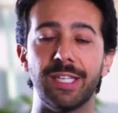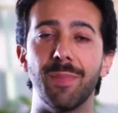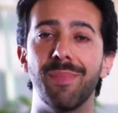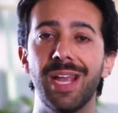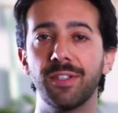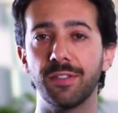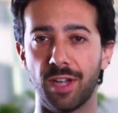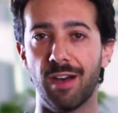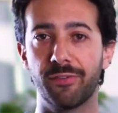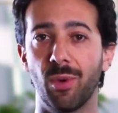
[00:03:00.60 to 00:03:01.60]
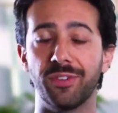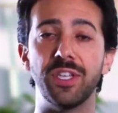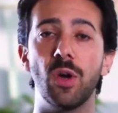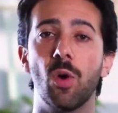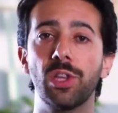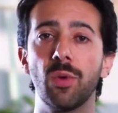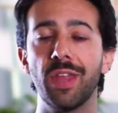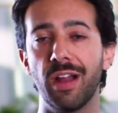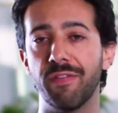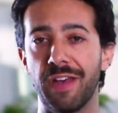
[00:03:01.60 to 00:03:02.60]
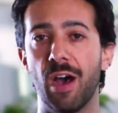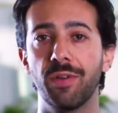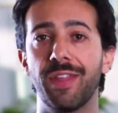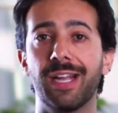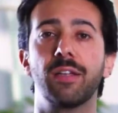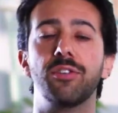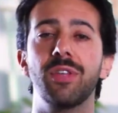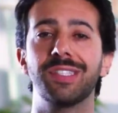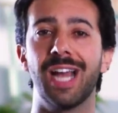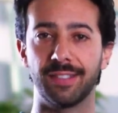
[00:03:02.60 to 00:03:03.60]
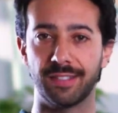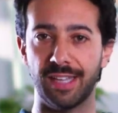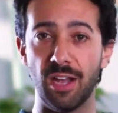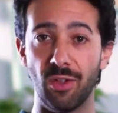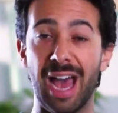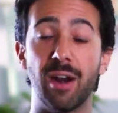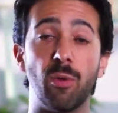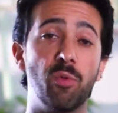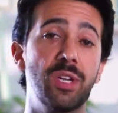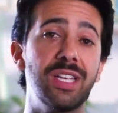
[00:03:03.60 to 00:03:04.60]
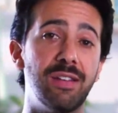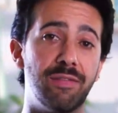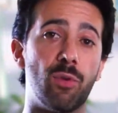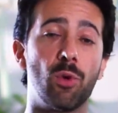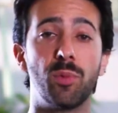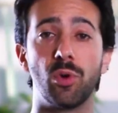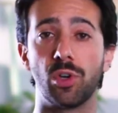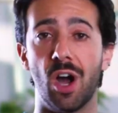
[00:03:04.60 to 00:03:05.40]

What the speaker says: is an amazing software. It's the only one that I found that can do this at scale at a really affordable